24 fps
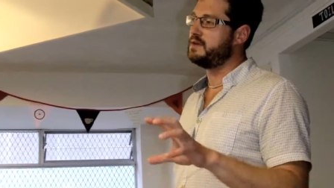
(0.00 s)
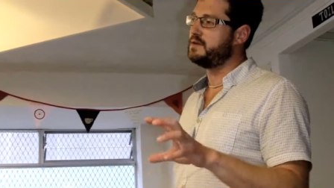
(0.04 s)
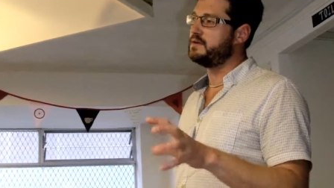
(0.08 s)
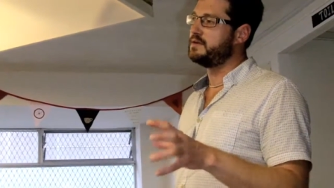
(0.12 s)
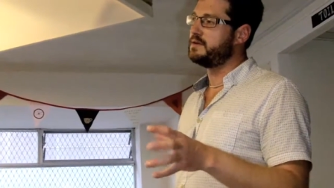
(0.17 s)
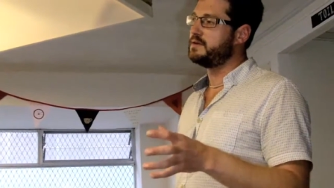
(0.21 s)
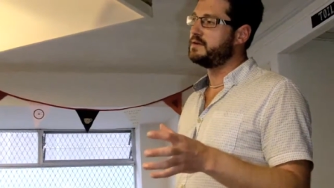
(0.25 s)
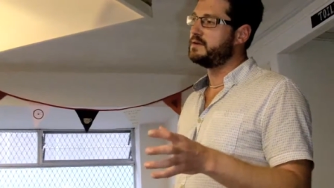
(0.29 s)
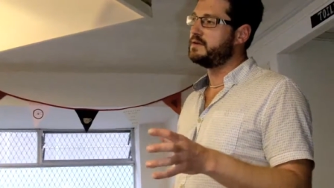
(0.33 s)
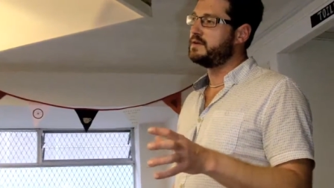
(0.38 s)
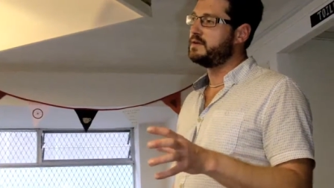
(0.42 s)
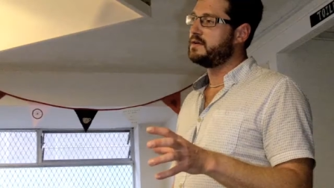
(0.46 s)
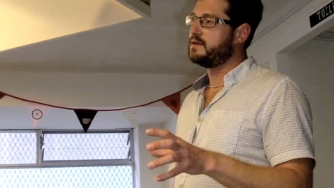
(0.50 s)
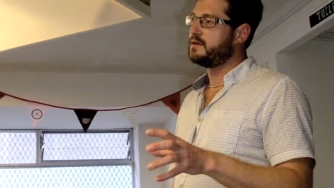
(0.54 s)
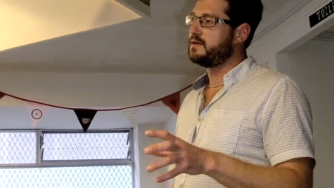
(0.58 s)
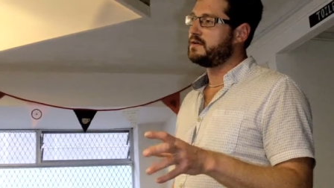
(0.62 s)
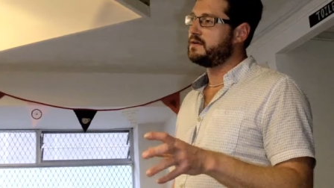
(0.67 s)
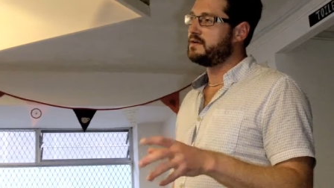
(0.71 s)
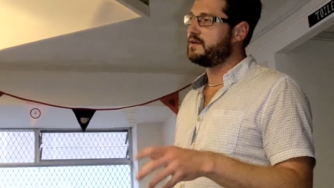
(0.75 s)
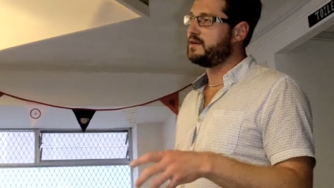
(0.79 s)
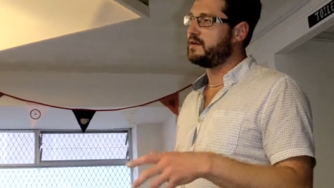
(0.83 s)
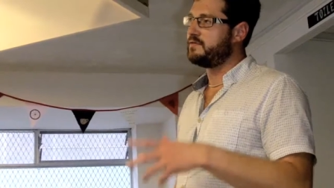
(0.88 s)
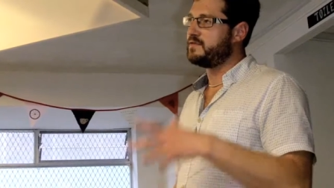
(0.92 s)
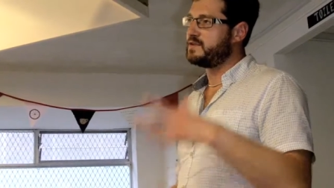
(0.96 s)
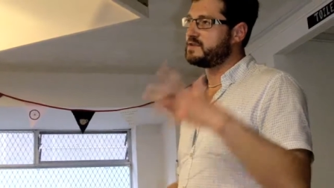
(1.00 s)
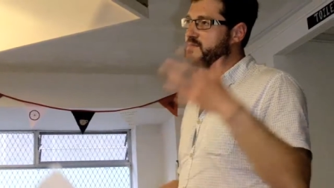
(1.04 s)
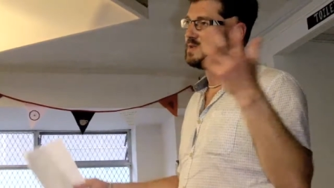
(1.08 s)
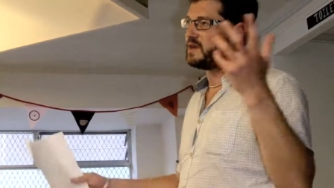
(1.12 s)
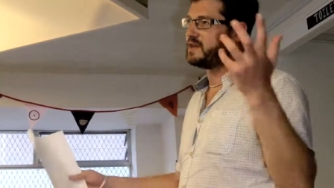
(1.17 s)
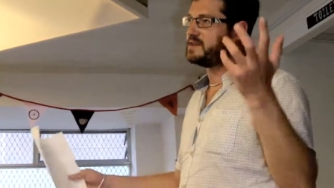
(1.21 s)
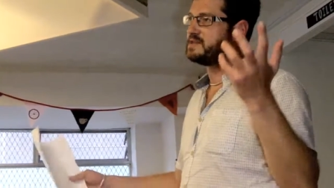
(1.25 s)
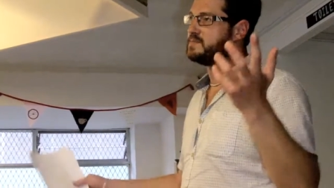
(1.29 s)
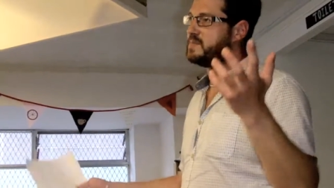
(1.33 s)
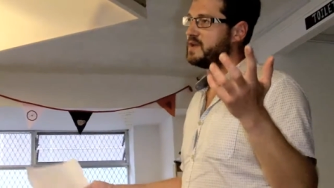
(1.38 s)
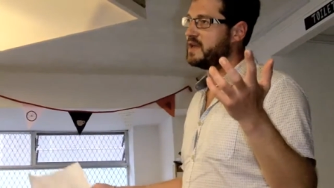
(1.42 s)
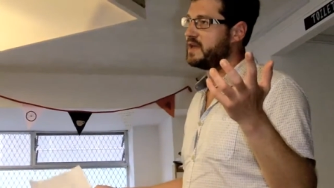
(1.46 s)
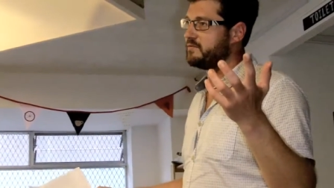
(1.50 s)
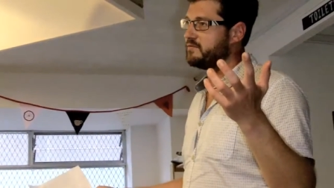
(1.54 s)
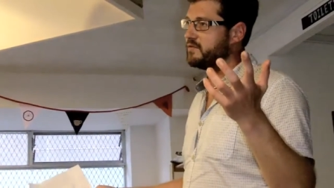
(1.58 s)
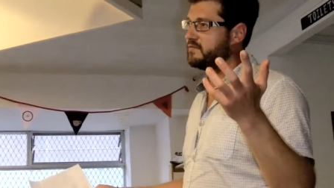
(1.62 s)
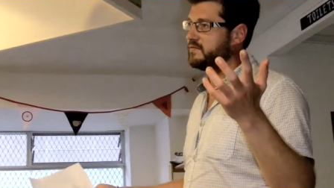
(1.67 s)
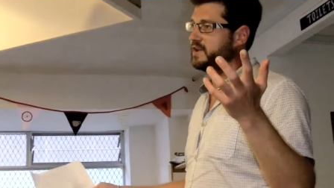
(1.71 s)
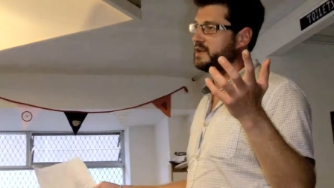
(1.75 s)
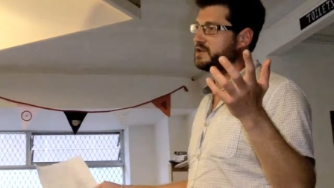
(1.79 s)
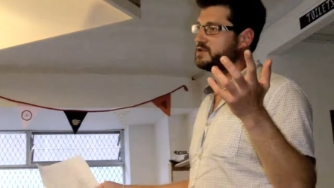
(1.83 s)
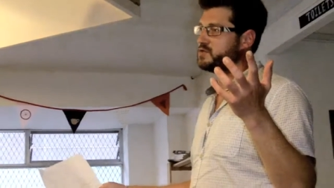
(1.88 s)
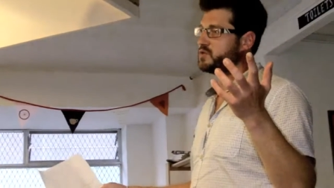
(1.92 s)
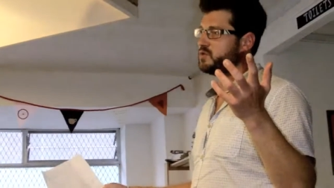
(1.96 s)
You know, this place being the
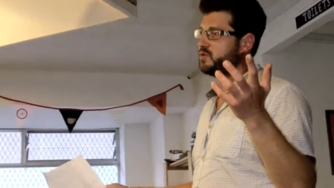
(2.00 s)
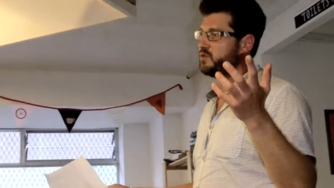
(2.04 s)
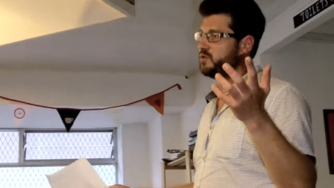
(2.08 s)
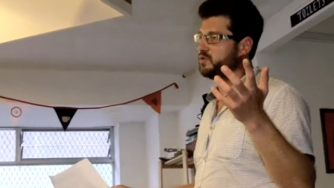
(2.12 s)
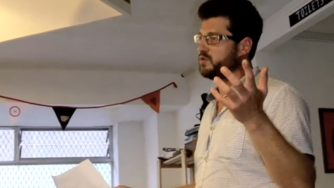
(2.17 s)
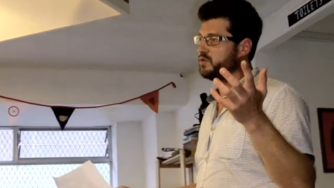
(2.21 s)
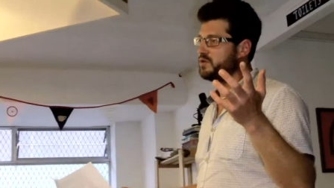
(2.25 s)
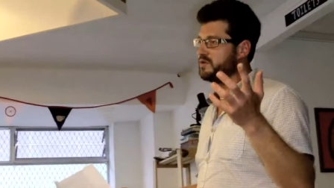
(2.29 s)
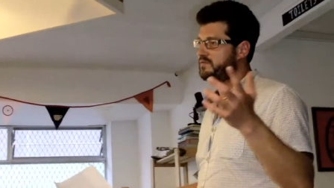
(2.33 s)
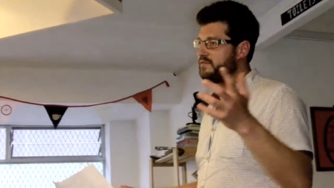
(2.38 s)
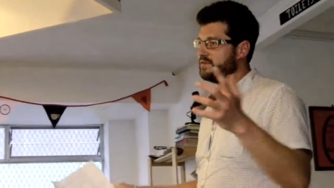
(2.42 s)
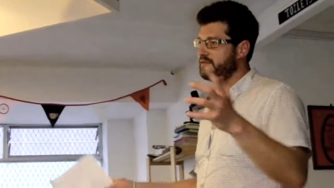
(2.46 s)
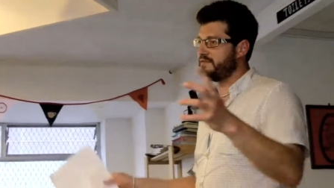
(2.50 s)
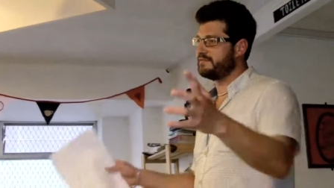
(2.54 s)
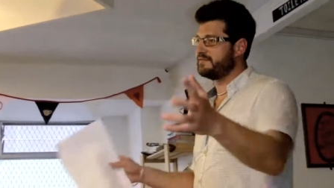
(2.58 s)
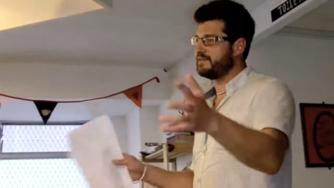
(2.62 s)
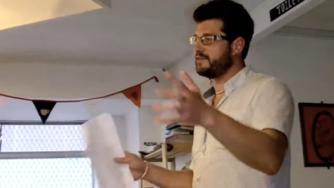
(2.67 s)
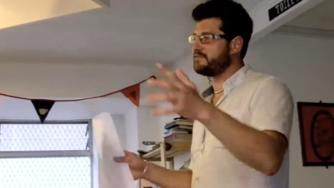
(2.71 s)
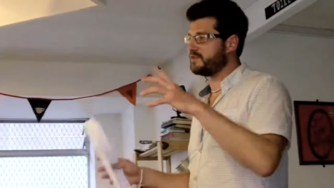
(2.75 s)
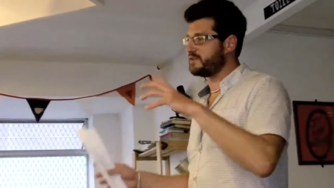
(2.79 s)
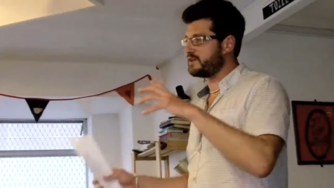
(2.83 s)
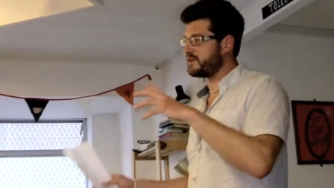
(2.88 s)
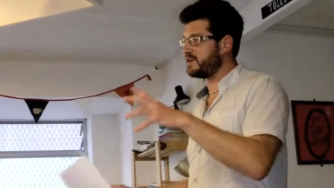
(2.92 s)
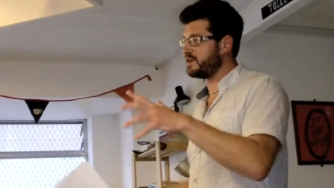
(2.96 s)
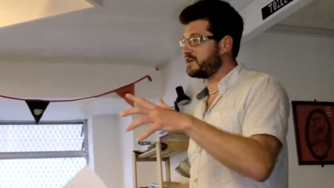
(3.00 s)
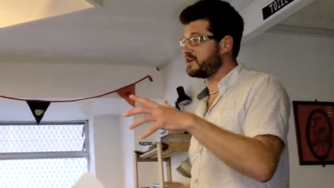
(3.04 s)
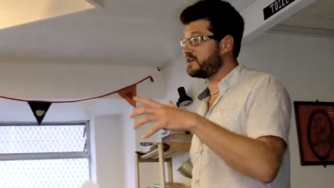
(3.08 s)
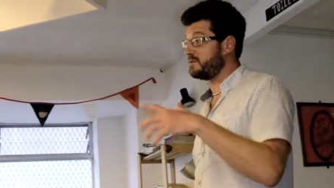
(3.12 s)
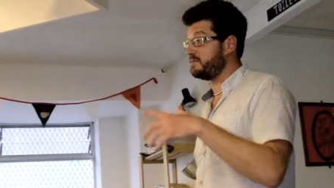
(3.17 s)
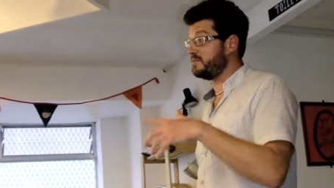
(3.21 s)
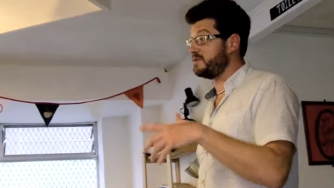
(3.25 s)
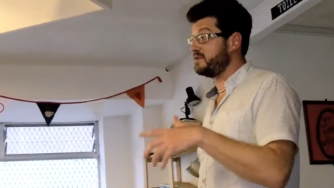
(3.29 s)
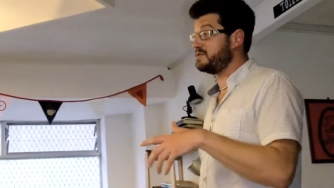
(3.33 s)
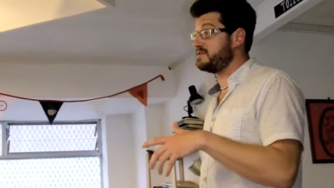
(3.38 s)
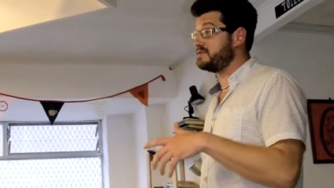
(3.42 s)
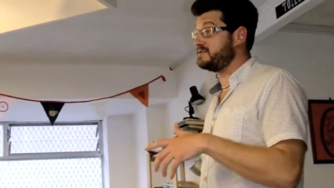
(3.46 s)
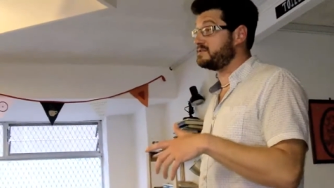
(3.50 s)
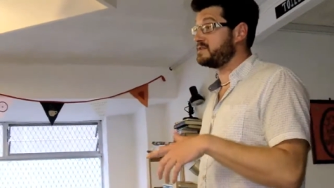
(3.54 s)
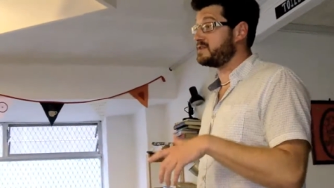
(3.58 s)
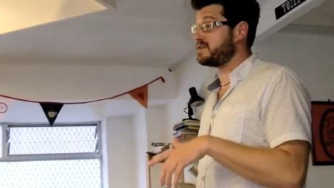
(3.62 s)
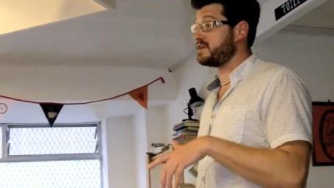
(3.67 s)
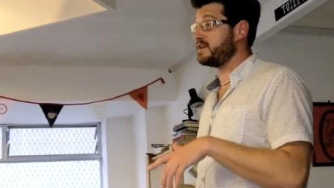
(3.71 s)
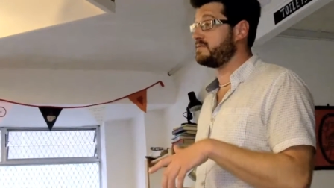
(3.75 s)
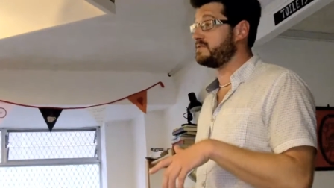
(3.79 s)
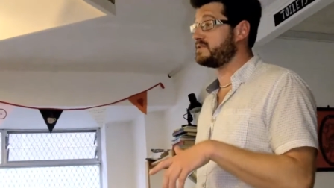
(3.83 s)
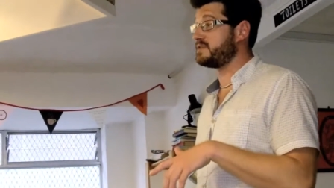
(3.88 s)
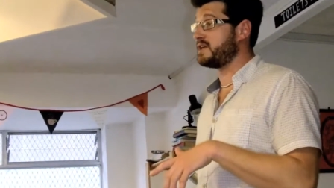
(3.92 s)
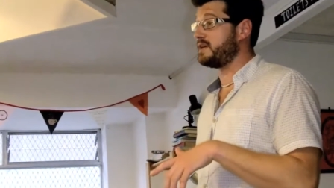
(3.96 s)
village hall and the different kind of communities
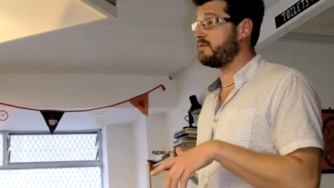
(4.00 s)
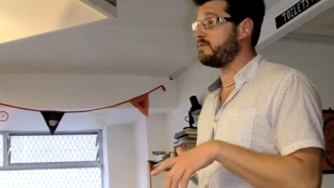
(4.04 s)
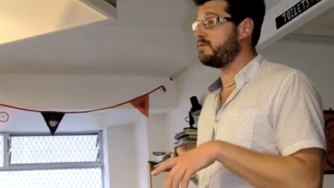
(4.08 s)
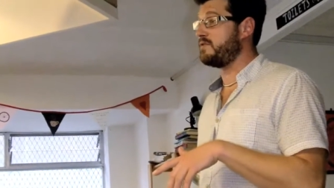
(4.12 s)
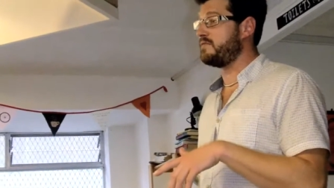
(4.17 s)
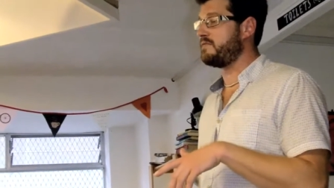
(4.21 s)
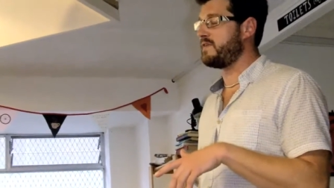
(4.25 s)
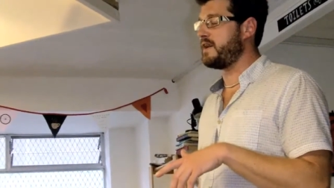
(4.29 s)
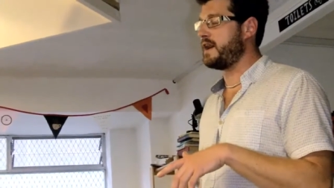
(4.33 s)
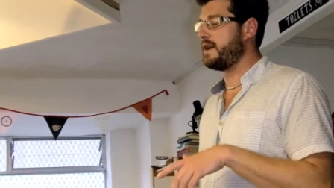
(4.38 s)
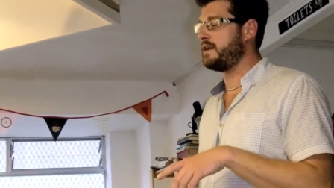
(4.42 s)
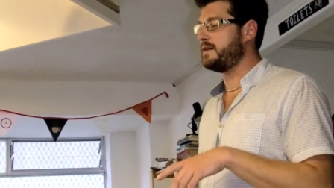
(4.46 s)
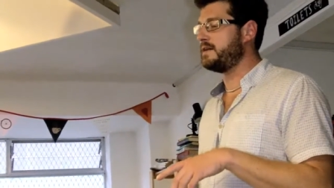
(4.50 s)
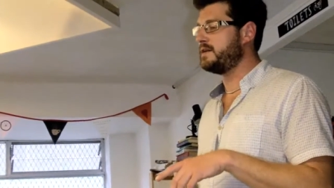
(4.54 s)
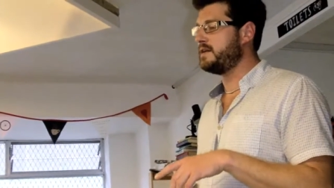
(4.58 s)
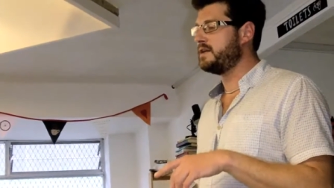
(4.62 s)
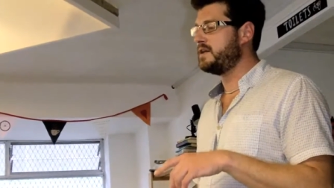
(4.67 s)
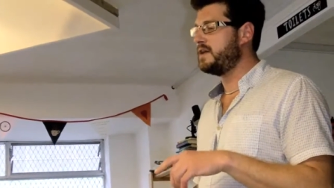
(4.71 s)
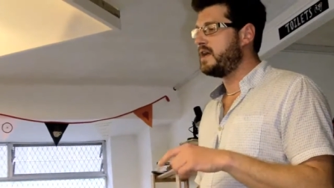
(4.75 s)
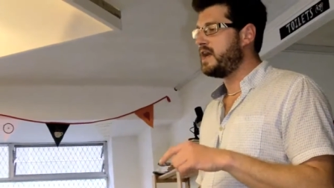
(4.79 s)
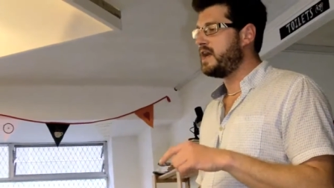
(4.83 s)
that come together with that.